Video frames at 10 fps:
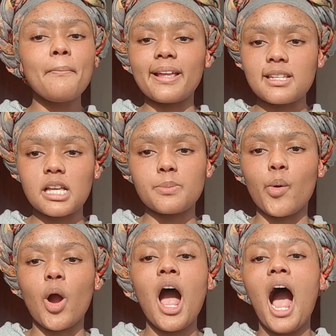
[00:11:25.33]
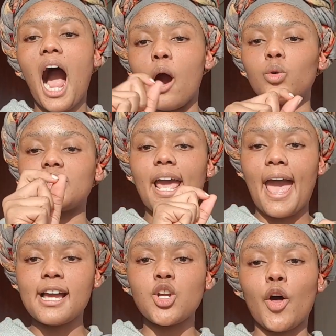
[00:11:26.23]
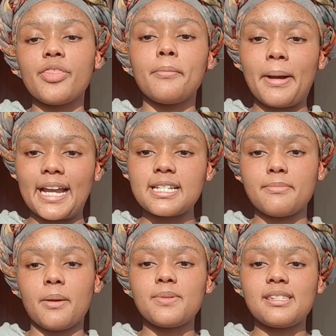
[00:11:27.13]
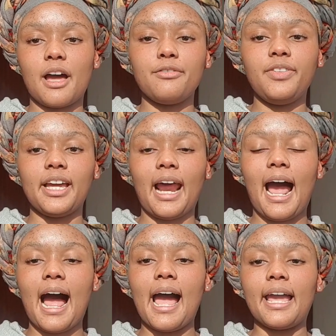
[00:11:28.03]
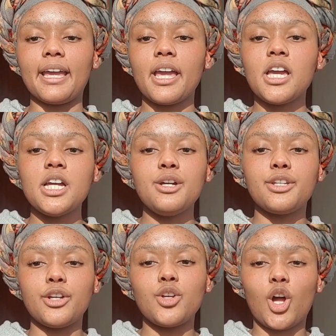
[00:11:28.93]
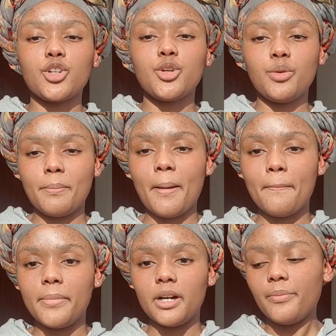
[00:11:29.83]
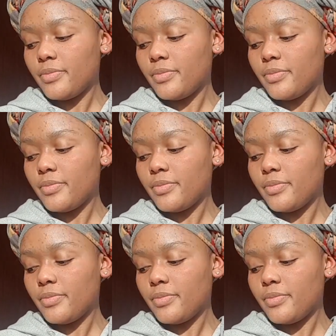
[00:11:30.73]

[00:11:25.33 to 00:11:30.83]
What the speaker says: textbook, I would add on the mind map stuff that I did not remember.